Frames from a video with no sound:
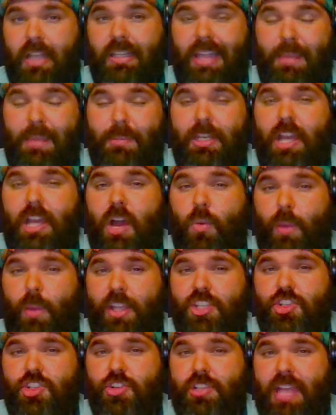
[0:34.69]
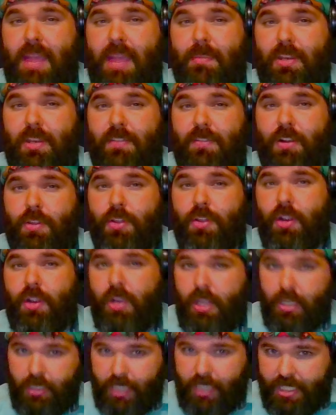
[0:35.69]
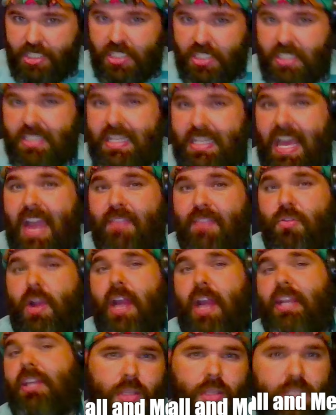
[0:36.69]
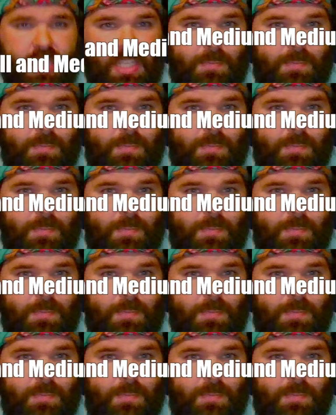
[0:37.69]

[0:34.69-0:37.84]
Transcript: Let me not waste your time any further. Let's dive right in.